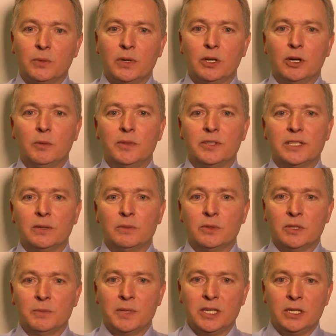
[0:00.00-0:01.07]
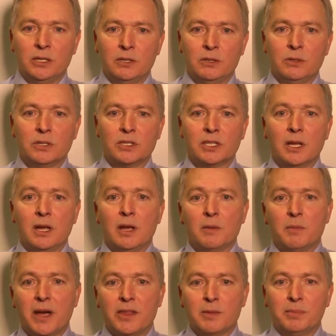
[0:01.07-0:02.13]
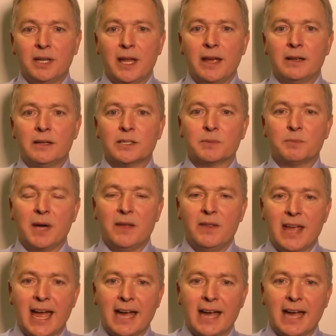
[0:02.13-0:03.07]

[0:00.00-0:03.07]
We hope that it will be used by the players, by the